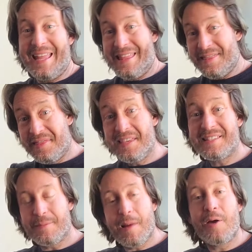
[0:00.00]

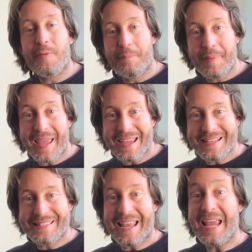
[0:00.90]
this amount of
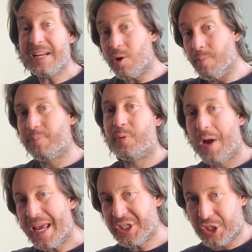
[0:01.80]
bass and
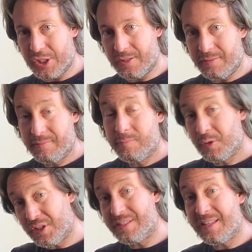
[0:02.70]
compression,
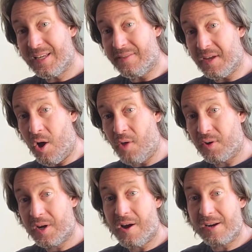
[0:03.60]
which is the other
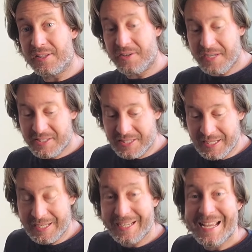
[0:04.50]

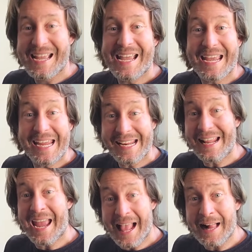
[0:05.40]
characteristic, it
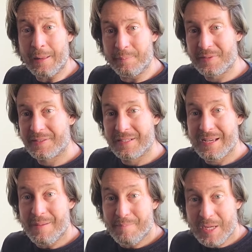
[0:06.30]
helps
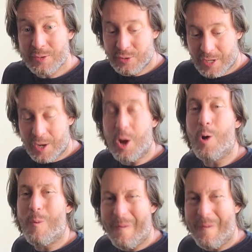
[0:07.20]
because you can go.